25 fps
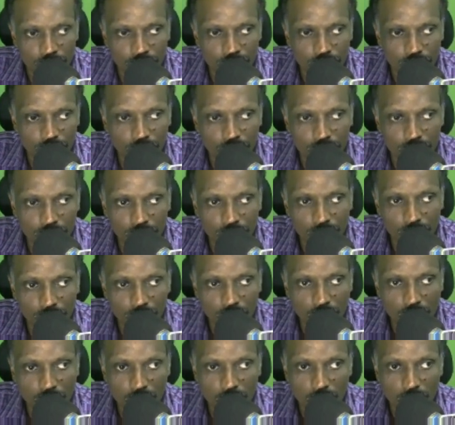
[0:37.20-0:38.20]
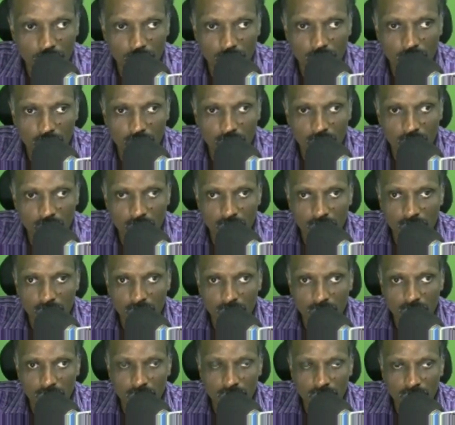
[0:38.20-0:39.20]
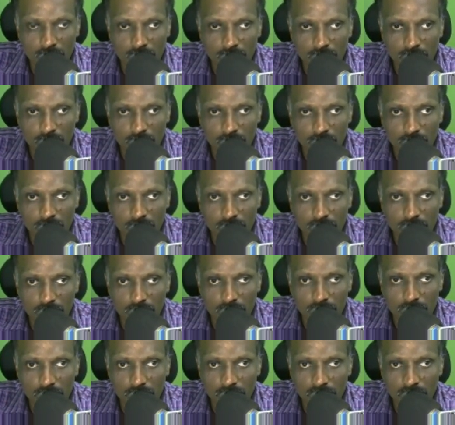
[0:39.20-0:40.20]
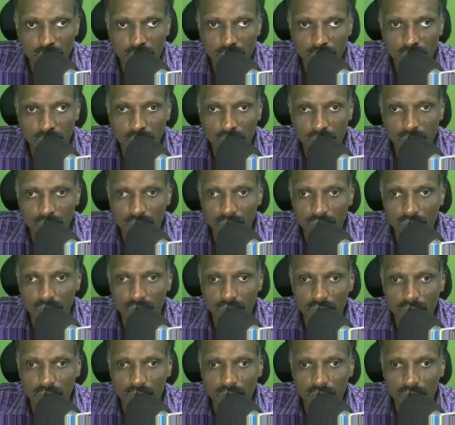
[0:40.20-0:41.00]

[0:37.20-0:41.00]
(silence)